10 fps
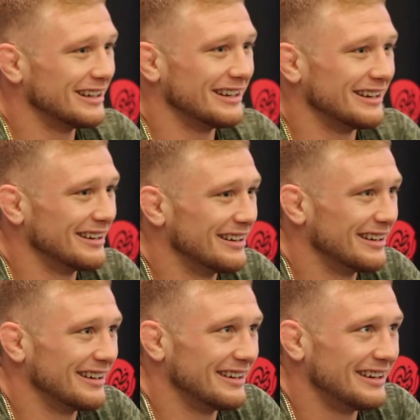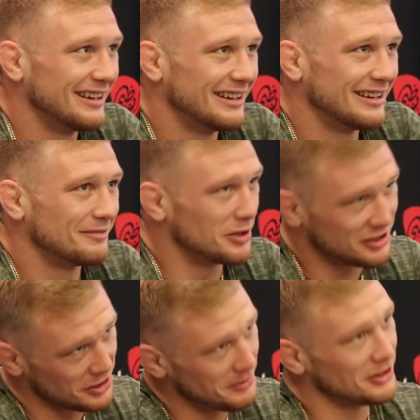And but
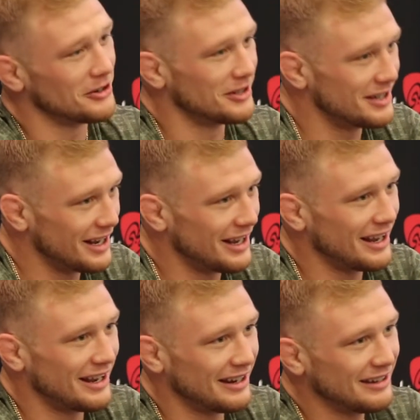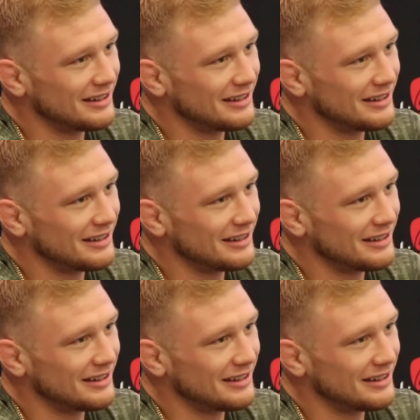sleeping during the day,